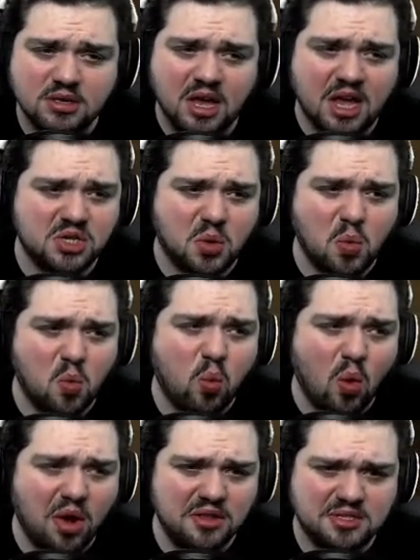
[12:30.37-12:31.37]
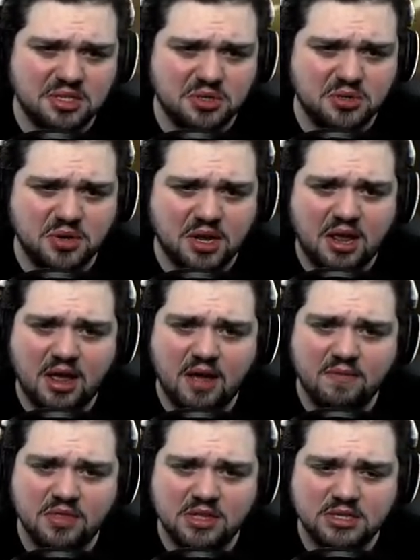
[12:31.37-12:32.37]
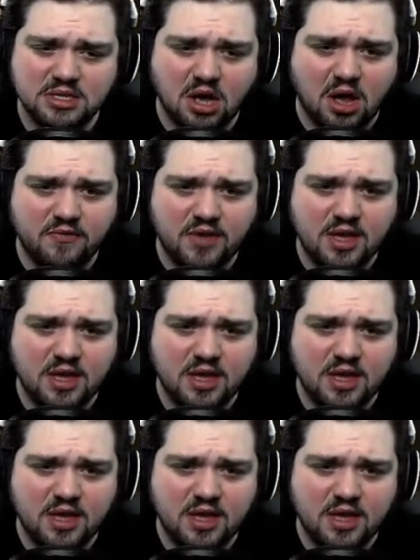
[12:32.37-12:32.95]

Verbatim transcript: I don't want to. Can I have this coffee?